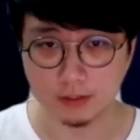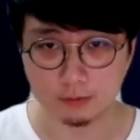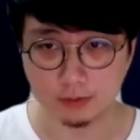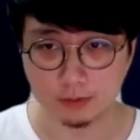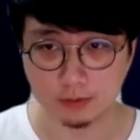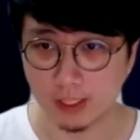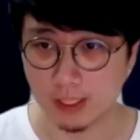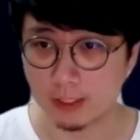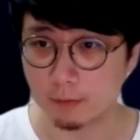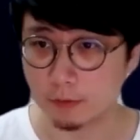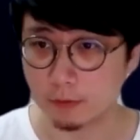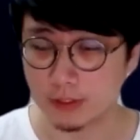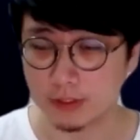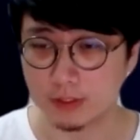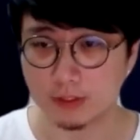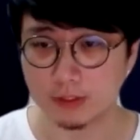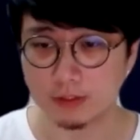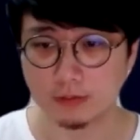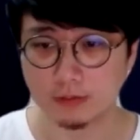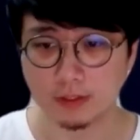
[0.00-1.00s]
high
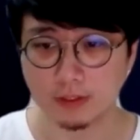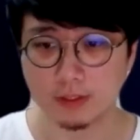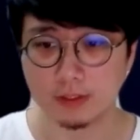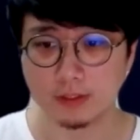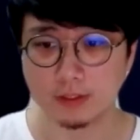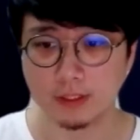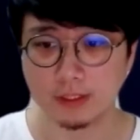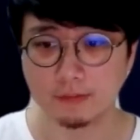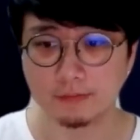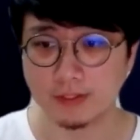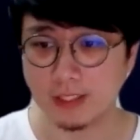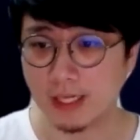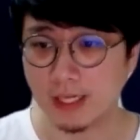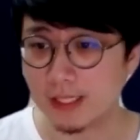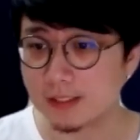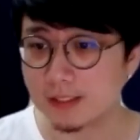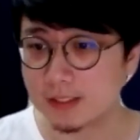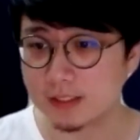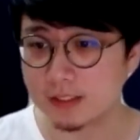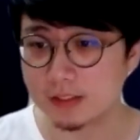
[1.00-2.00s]
risk. Okay, even
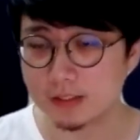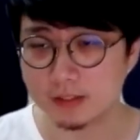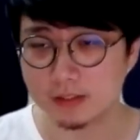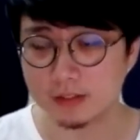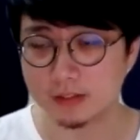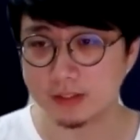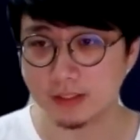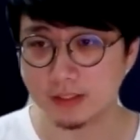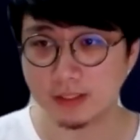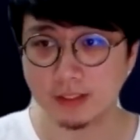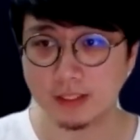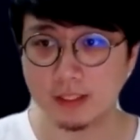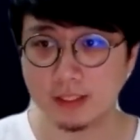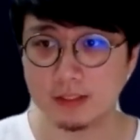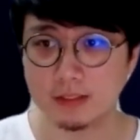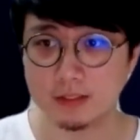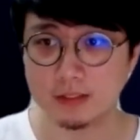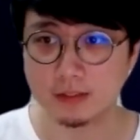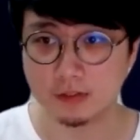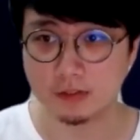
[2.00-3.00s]
IT say
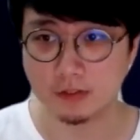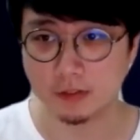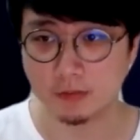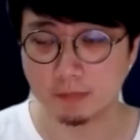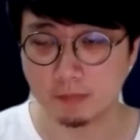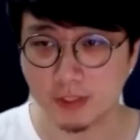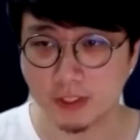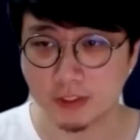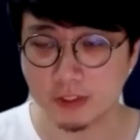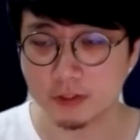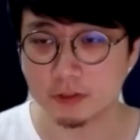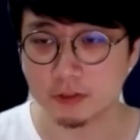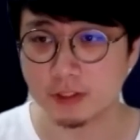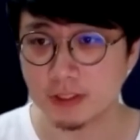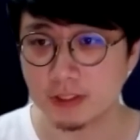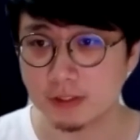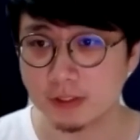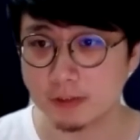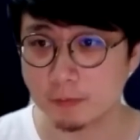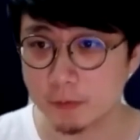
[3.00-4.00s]
that, margin
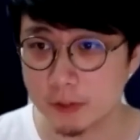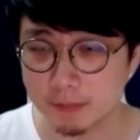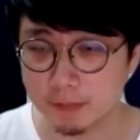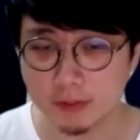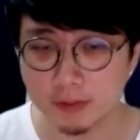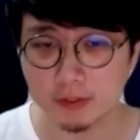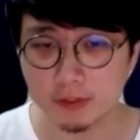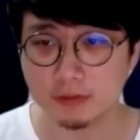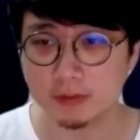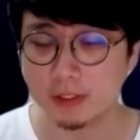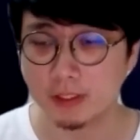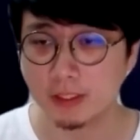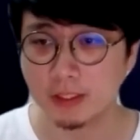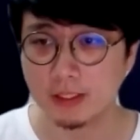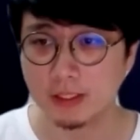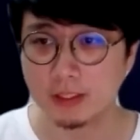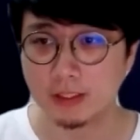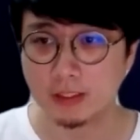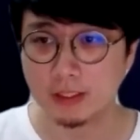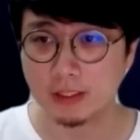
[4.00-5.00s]
trading in crypto,
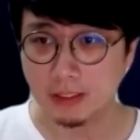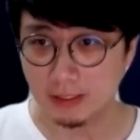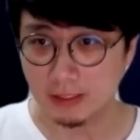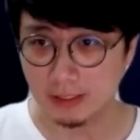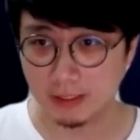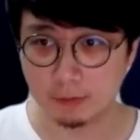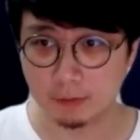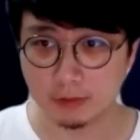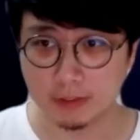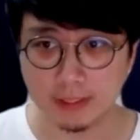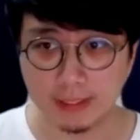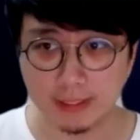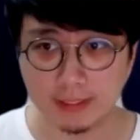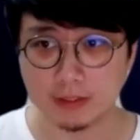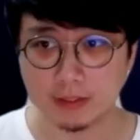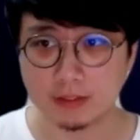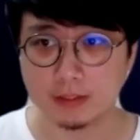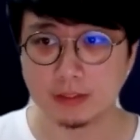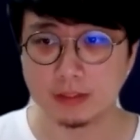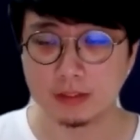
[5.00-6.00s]
he couldn't get
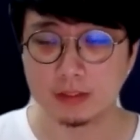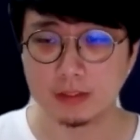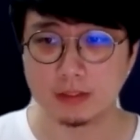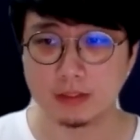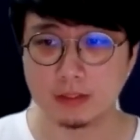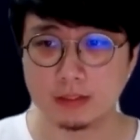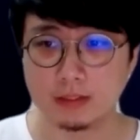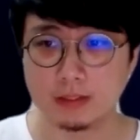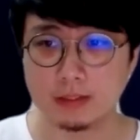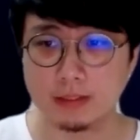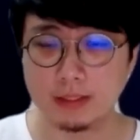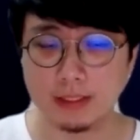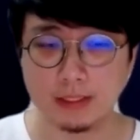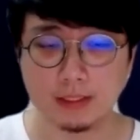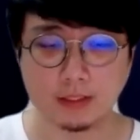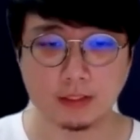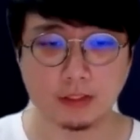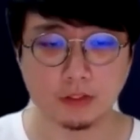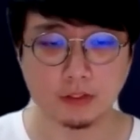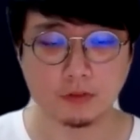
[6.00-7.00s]
it.
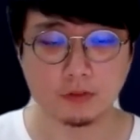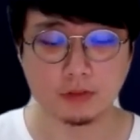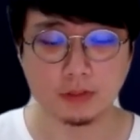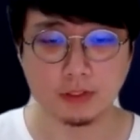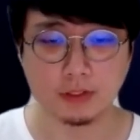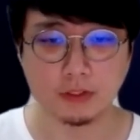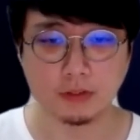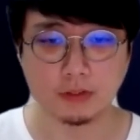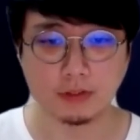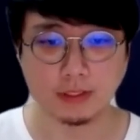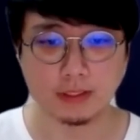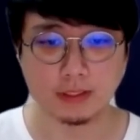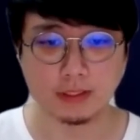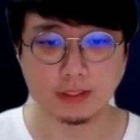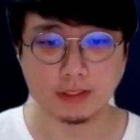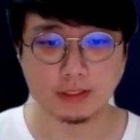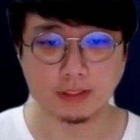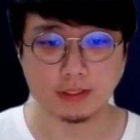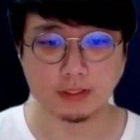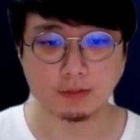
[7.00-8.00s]
Yes, so
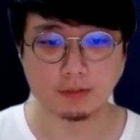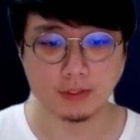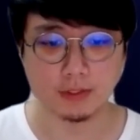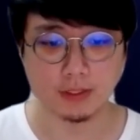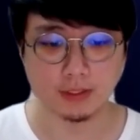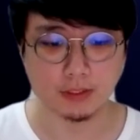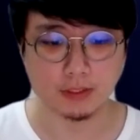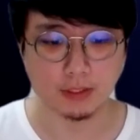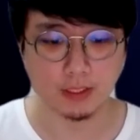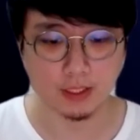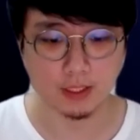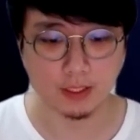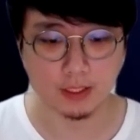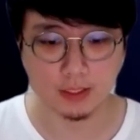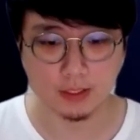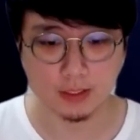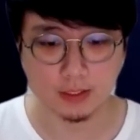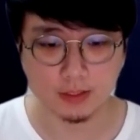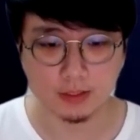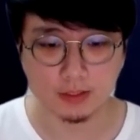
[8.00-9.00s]
this is something,
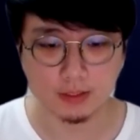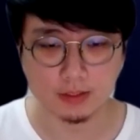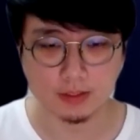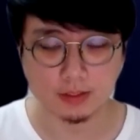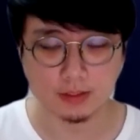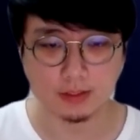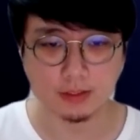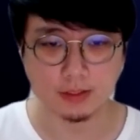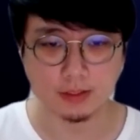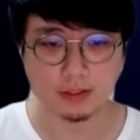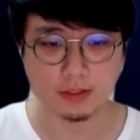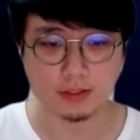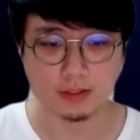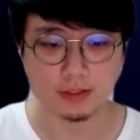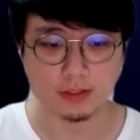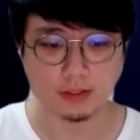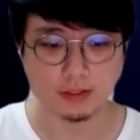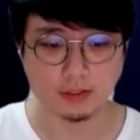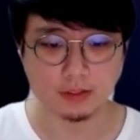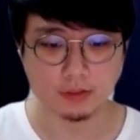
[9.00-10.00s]

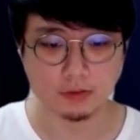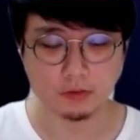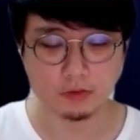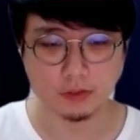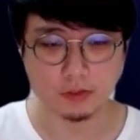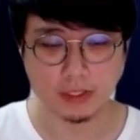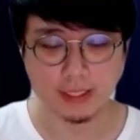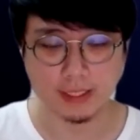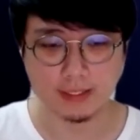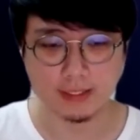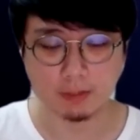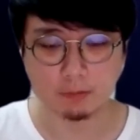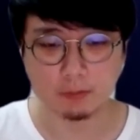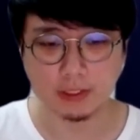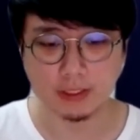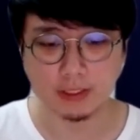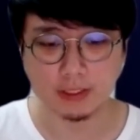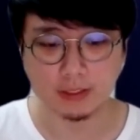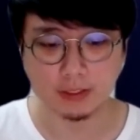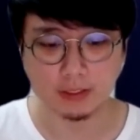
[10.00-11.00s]
is you cannot
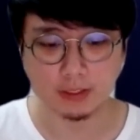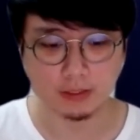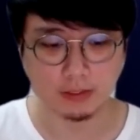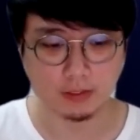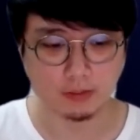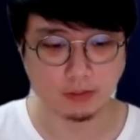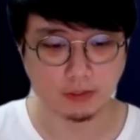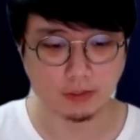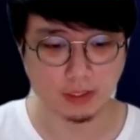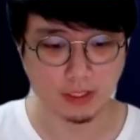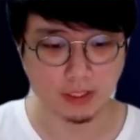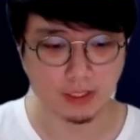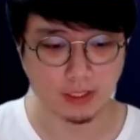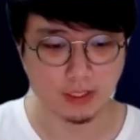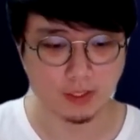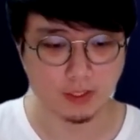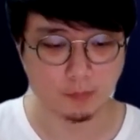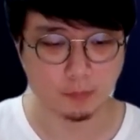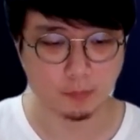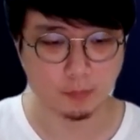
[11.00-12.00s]
really
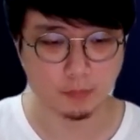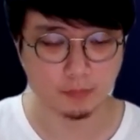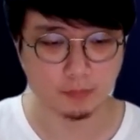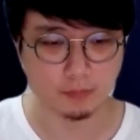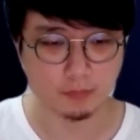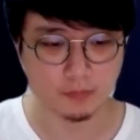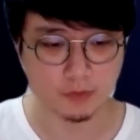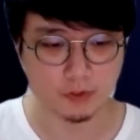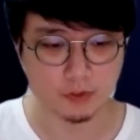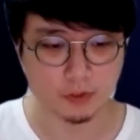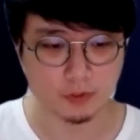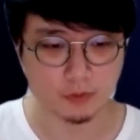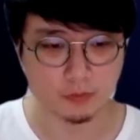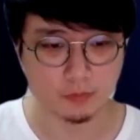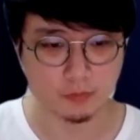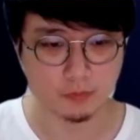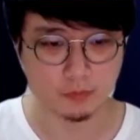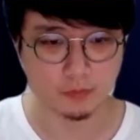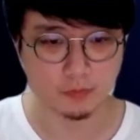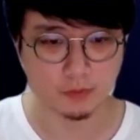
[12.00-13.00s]
uh you know